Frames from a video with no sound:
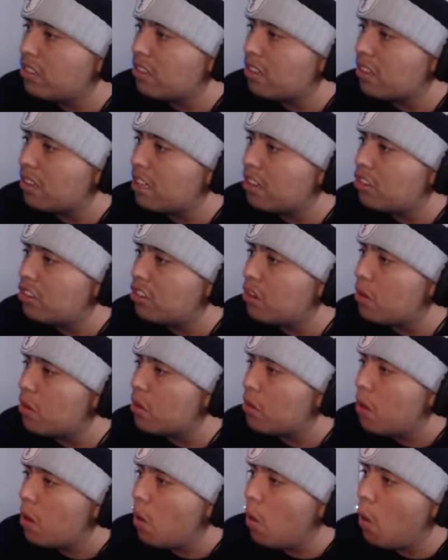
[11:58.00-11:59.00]
glitch
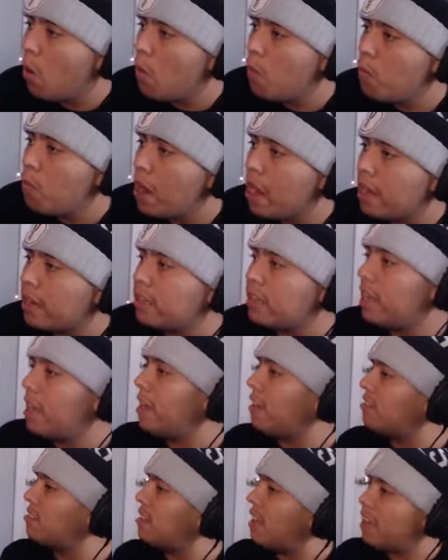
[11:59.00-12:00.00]
though? Oh my
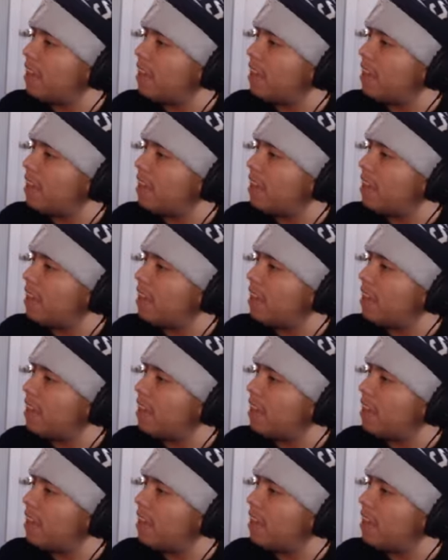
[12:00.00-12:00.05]
days, that